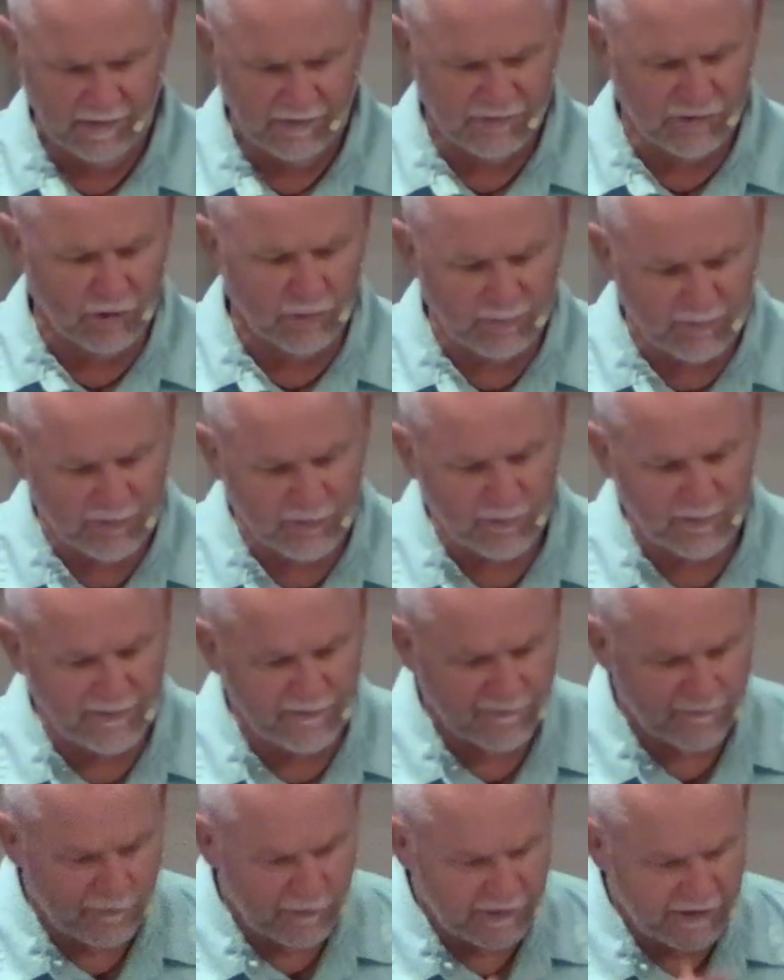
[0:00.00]
Job's three
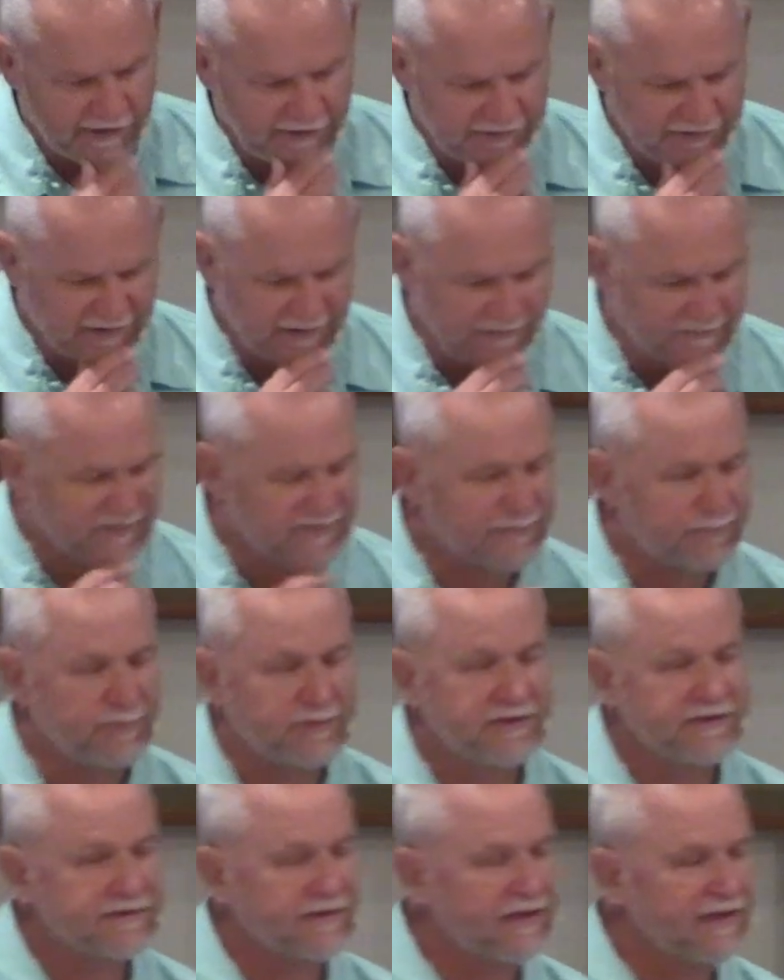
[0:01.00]
friends have
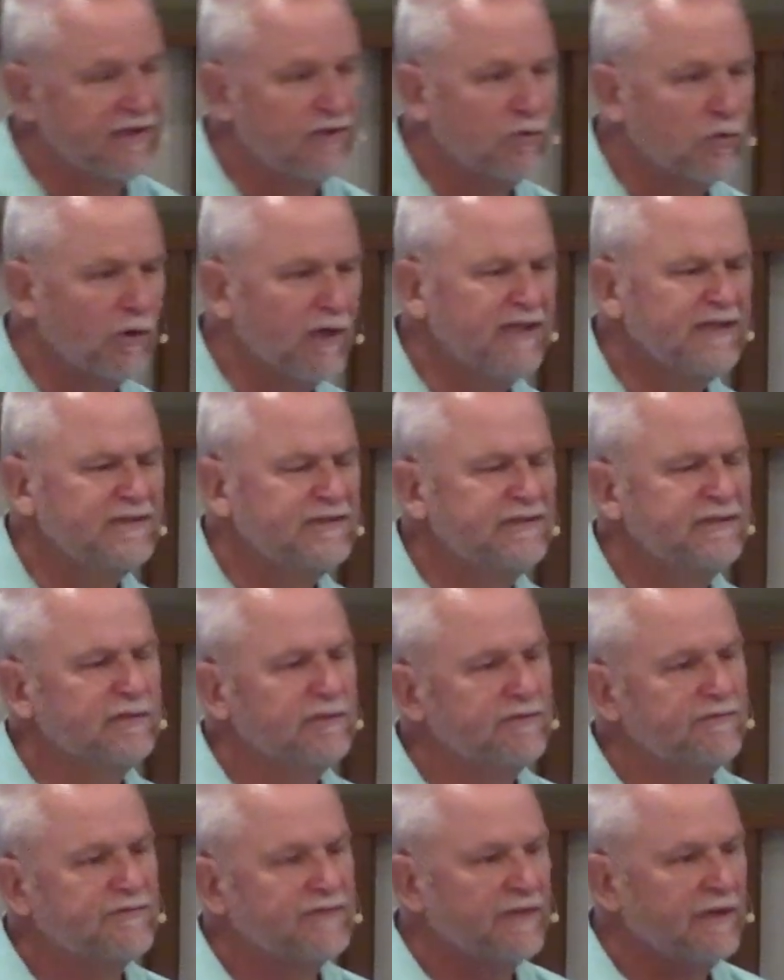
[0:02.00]
spent a great
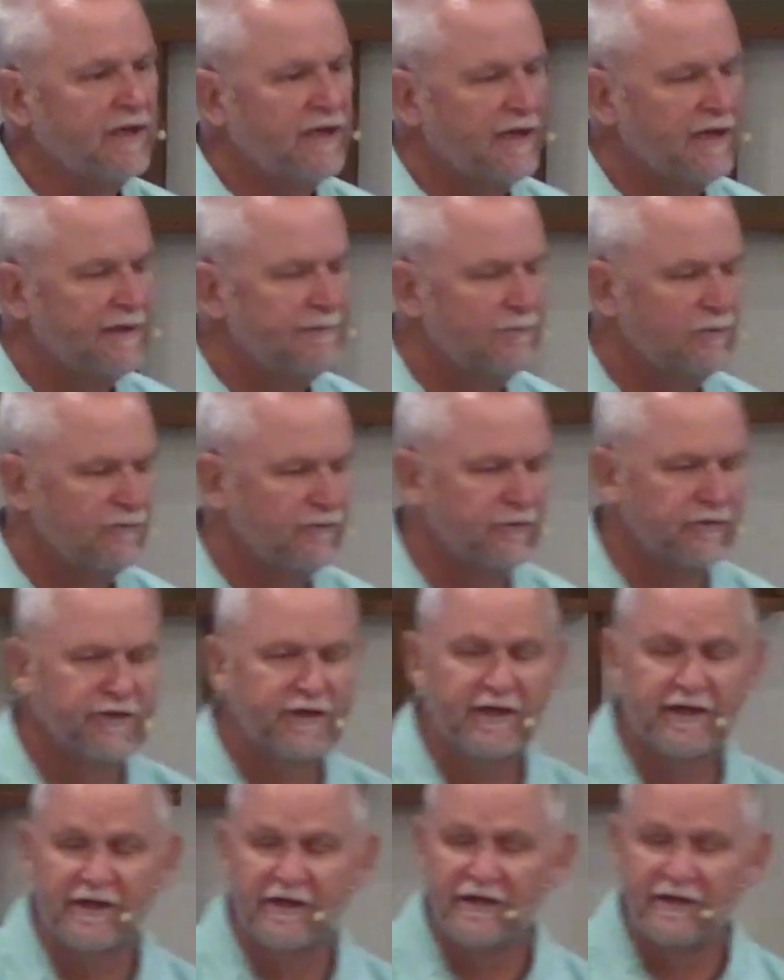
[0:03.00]
deal of time over
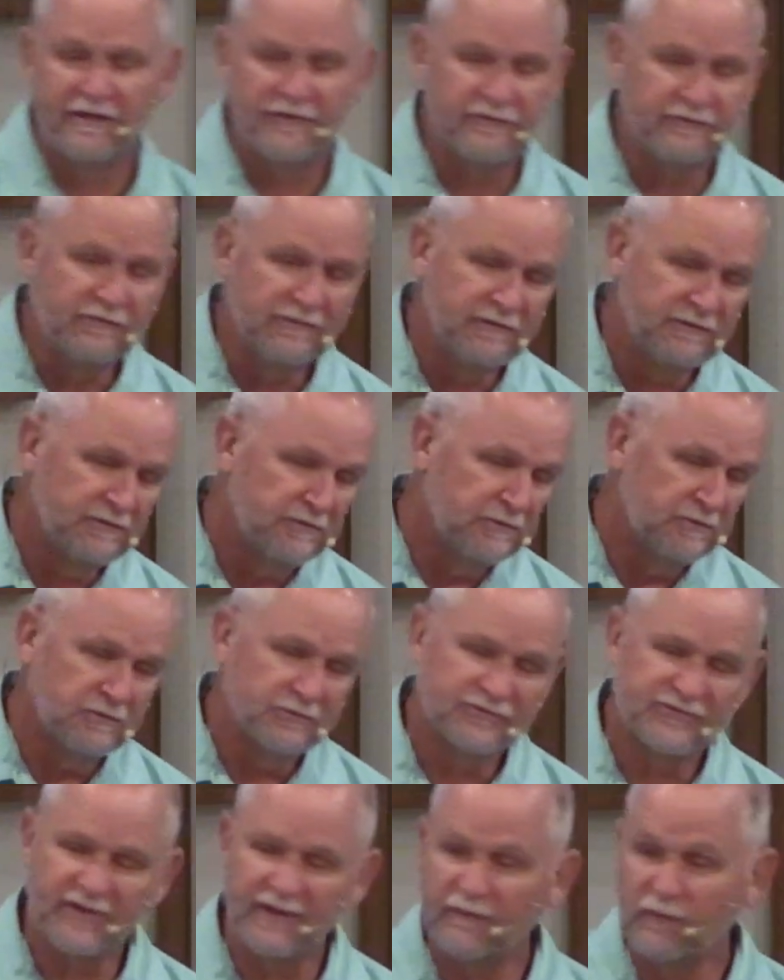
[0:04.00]

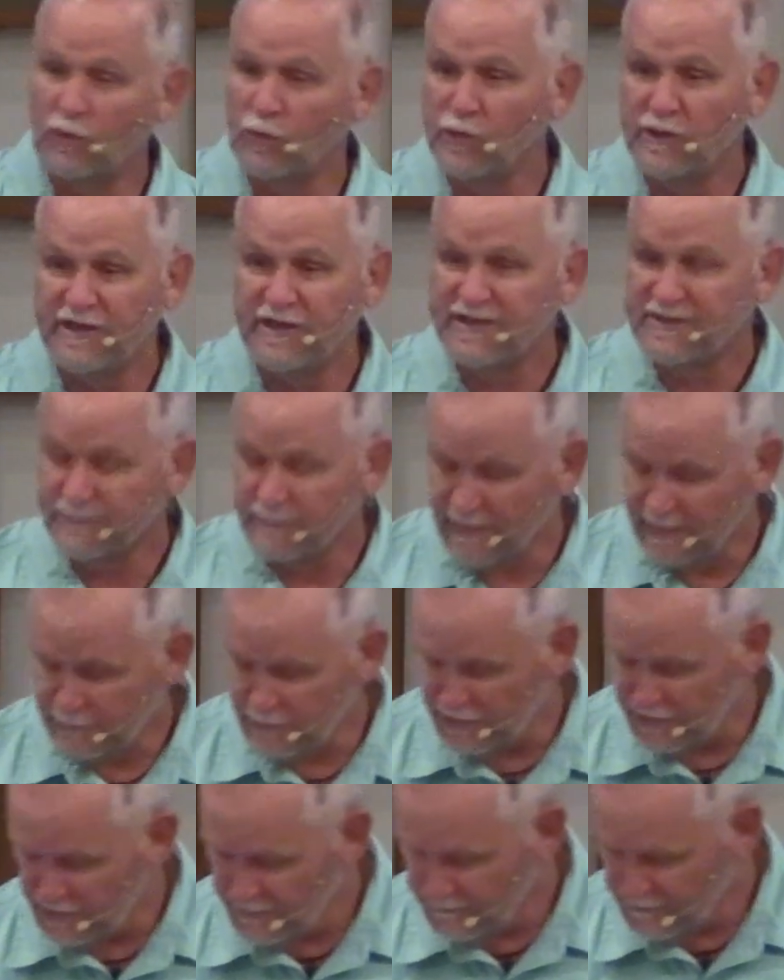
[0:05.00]
several weeks,
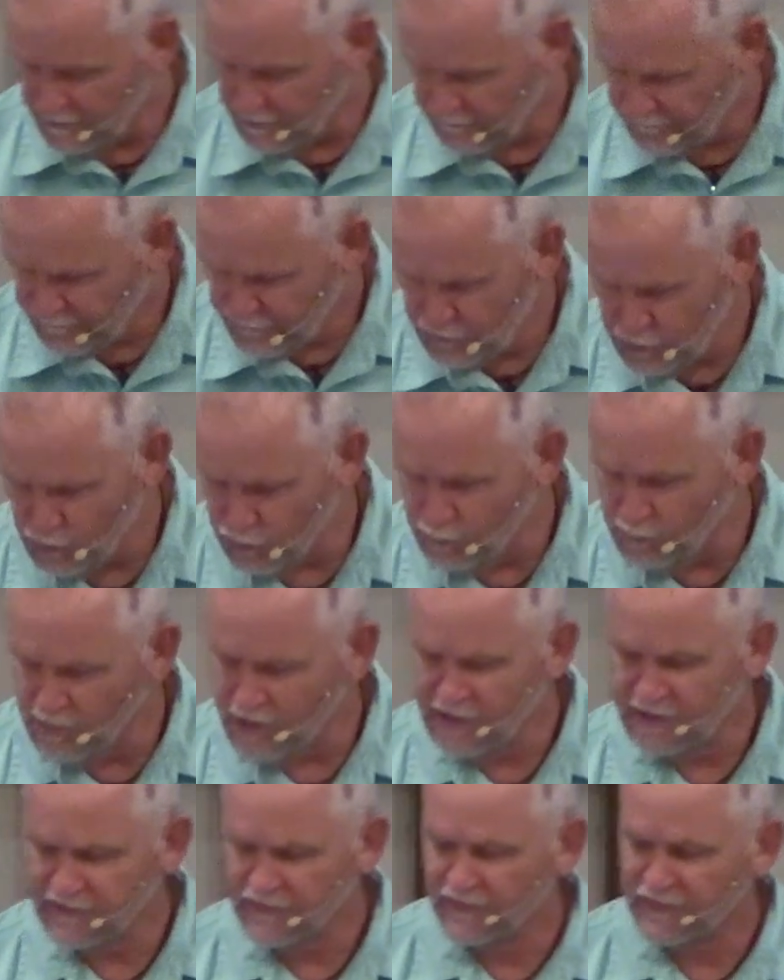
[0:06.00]
maybe even a few
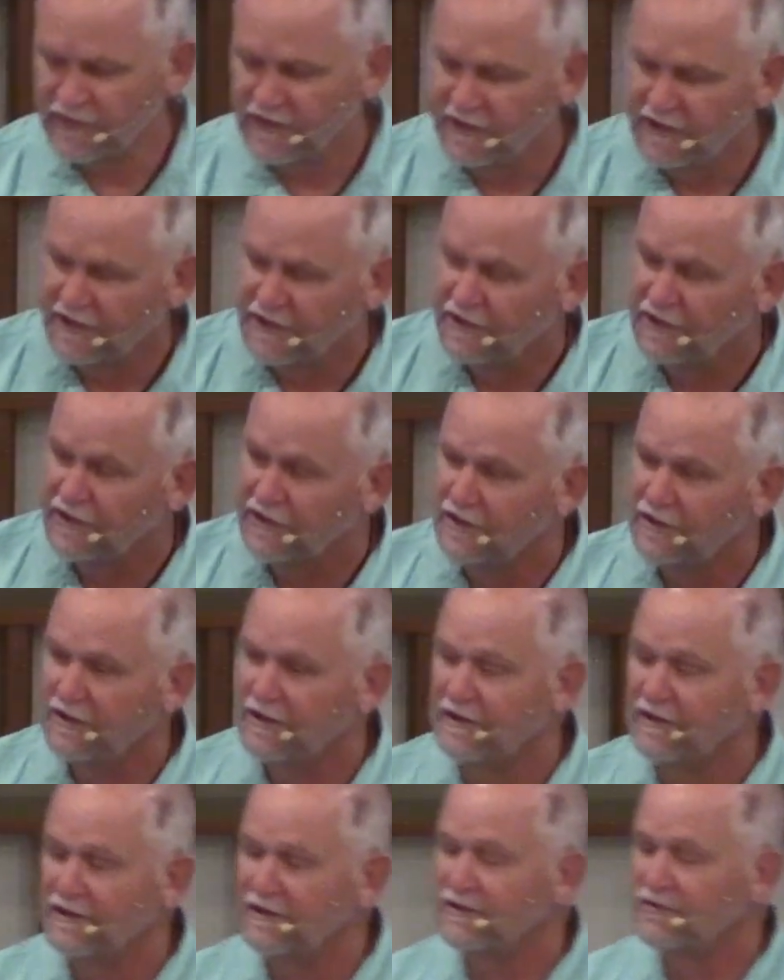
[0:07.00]
months,
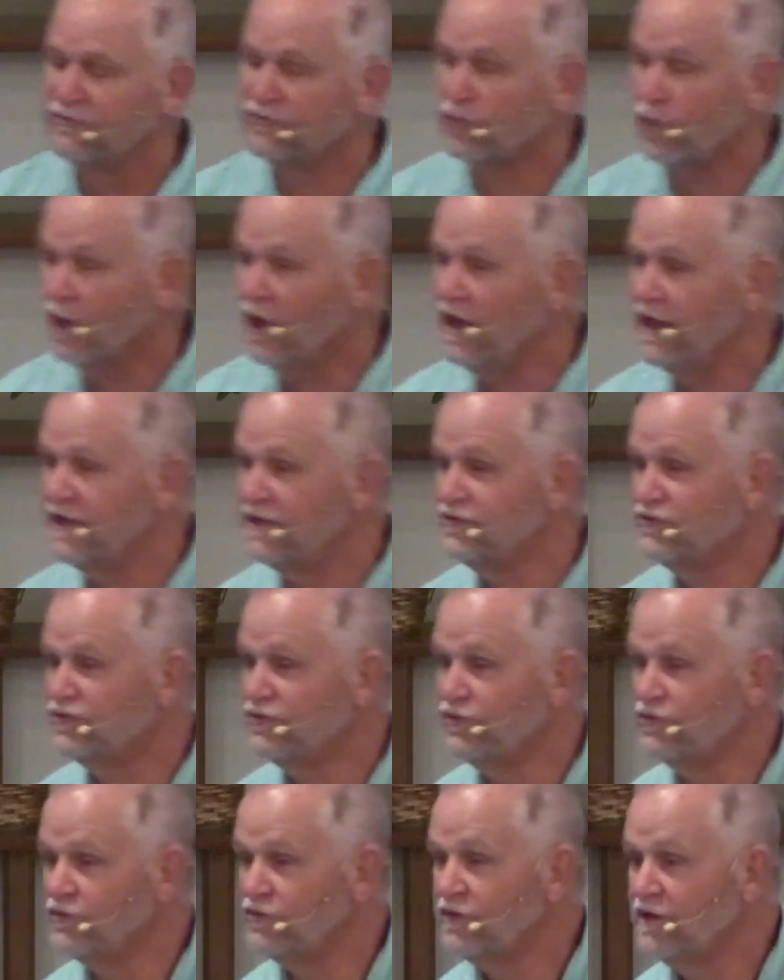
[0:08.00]
trying
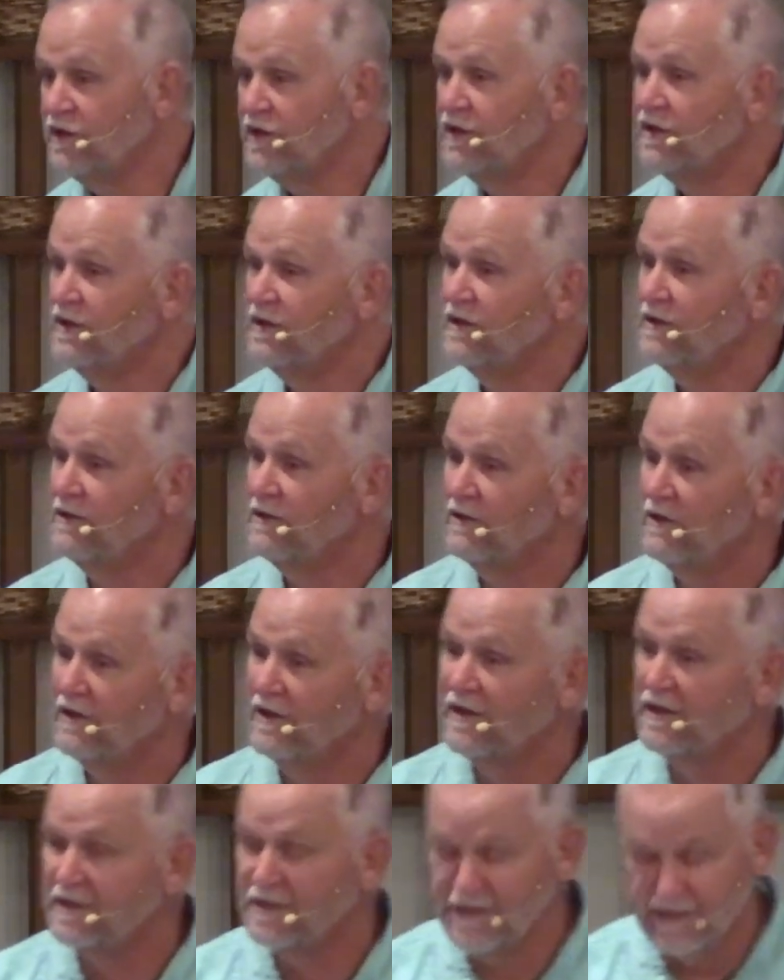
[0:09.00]
to
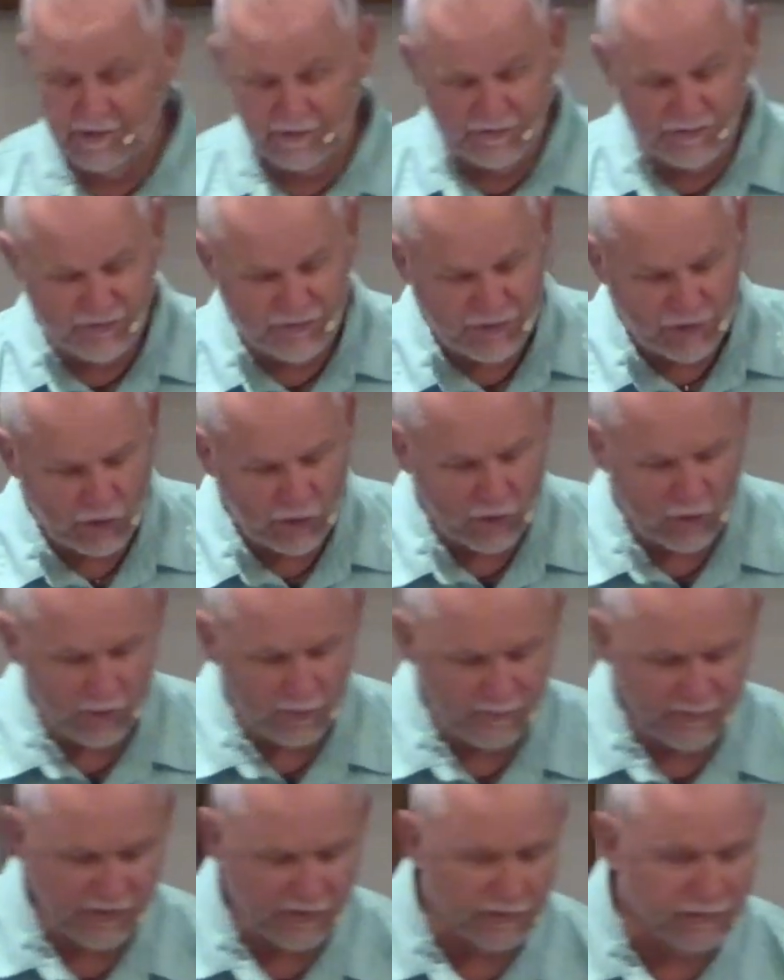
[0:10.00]
get
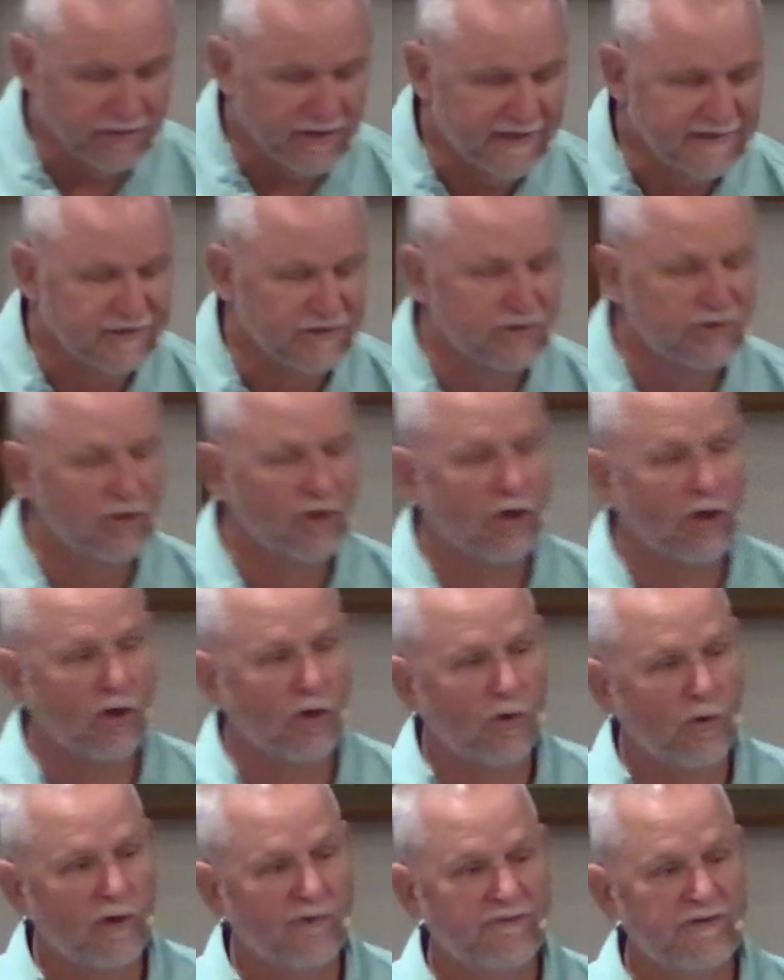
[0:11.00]
Job to let
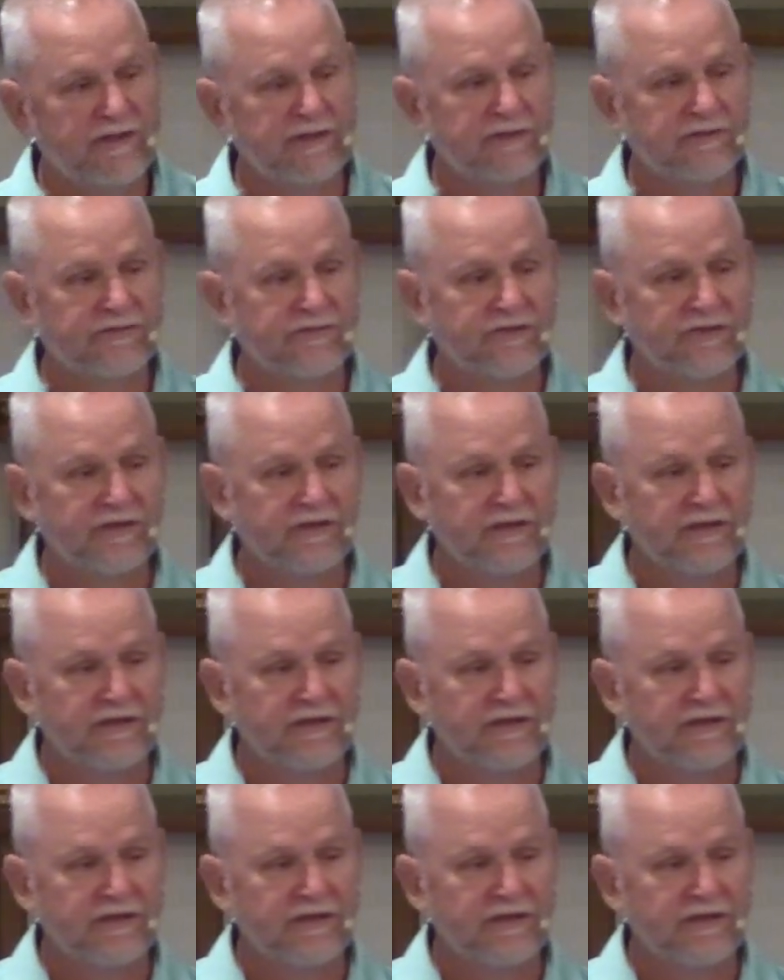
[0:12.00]
go of his,